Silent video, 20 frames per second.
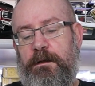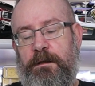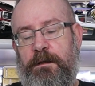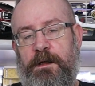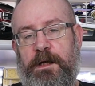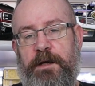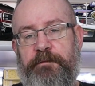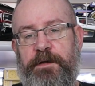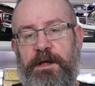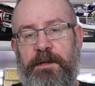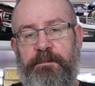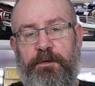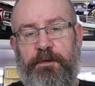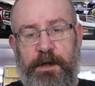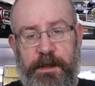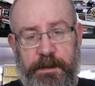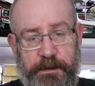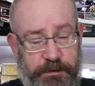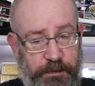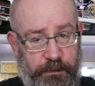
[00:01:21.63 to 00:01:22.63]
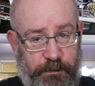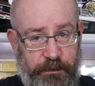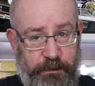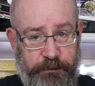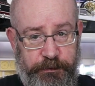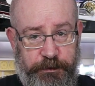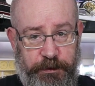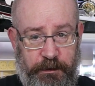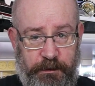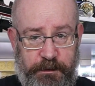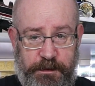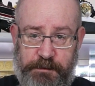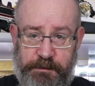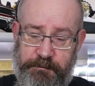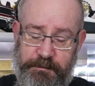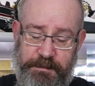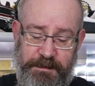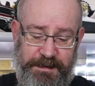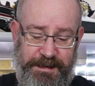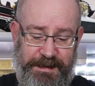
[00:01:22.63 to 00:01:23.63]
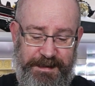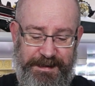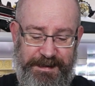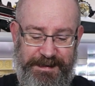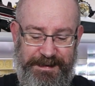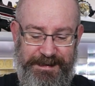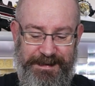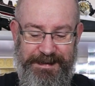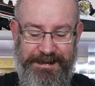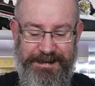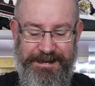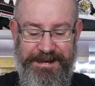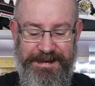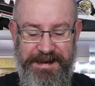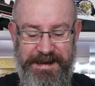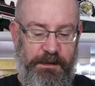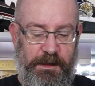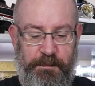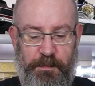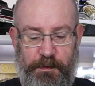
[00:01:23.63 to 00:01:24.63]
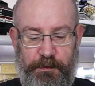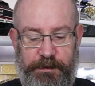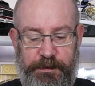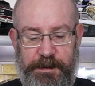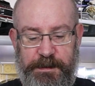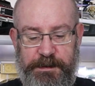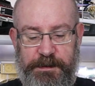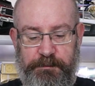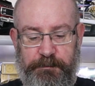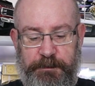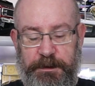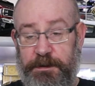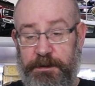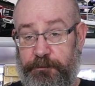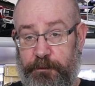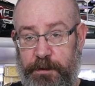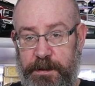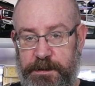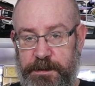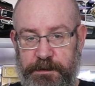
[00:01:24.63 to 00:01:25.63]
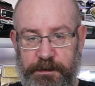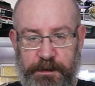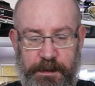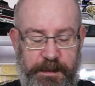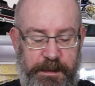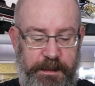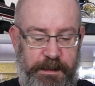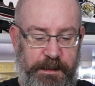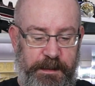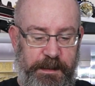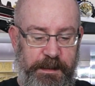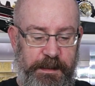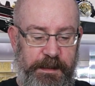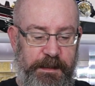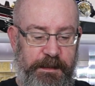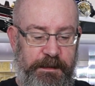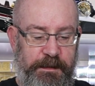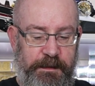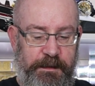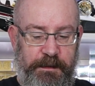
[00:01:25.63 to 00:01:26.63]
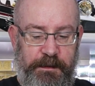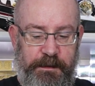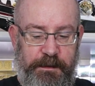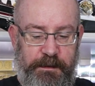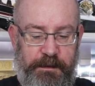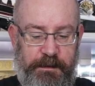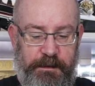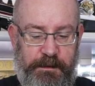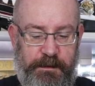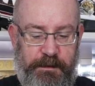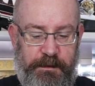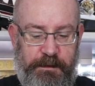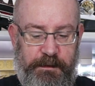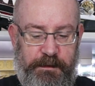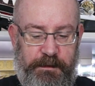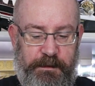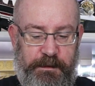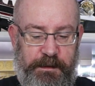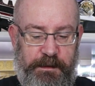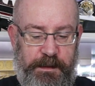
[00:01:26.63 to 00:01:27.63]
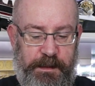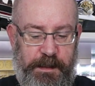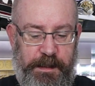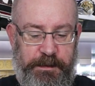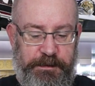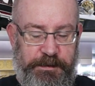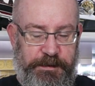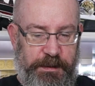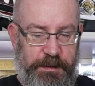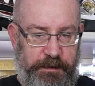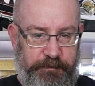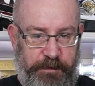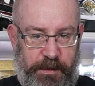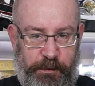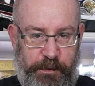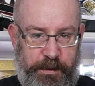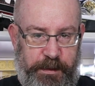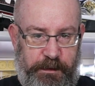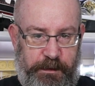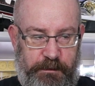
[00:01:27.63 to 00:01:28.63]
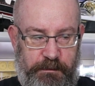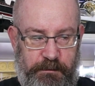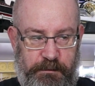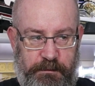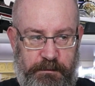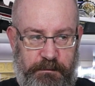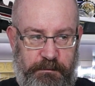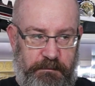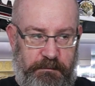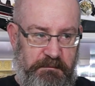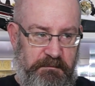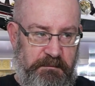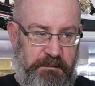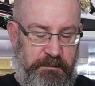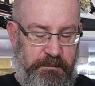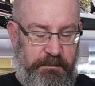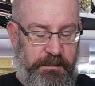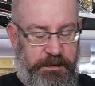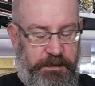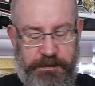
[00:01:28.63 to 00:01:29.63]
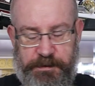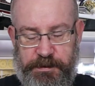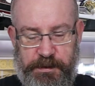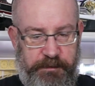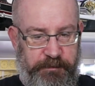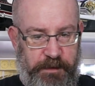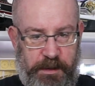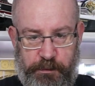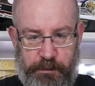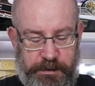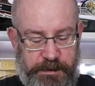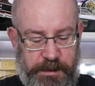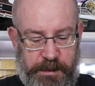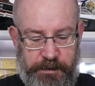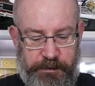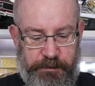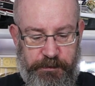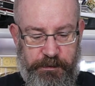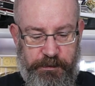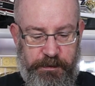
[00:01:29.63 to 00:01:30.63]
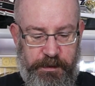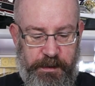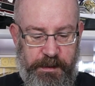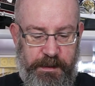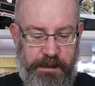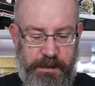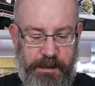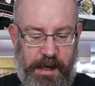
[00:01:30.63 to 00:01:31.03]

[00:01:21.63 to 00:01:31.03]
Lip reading: I haven't upgraded to oil shocks. I bought this just recently, had a servo in it, but servo was no good.